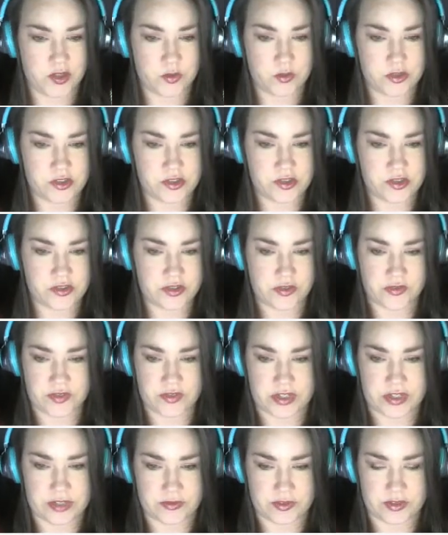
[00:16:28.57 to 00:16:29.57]
Which is your
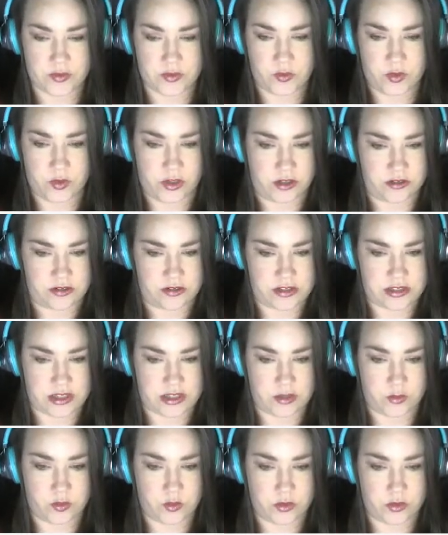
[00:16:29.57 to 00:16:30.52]
favorite waterscape?